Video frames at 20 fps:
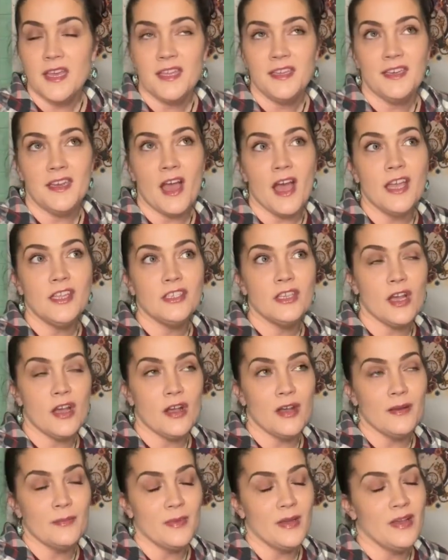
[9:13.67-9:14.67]

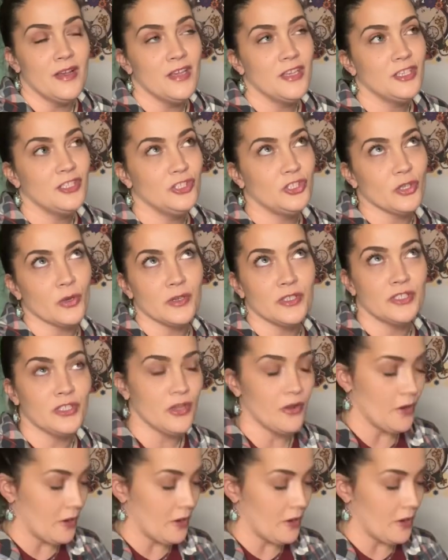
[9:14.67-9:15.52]
Not Giorgio